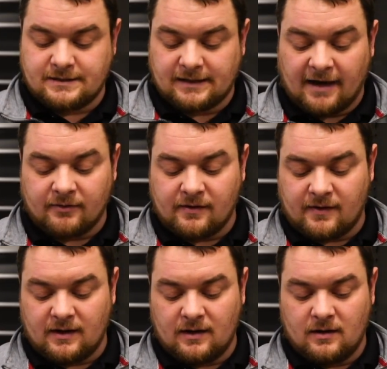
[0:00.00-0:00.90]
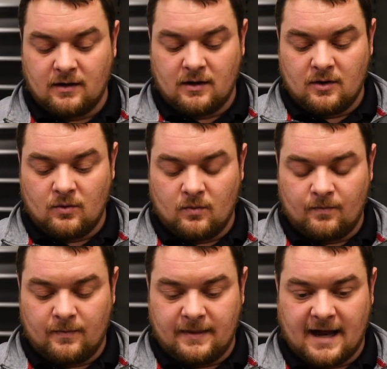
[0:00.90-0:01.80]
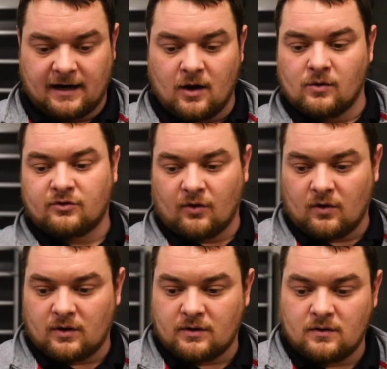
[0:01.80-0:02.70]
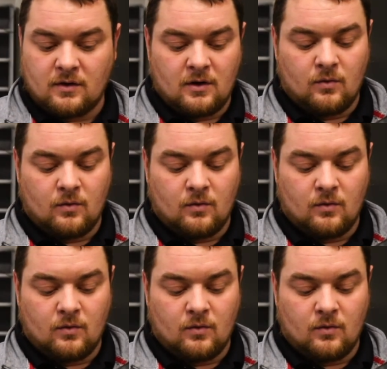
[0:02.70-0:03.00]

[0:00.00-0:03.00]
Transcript: Everything that goes on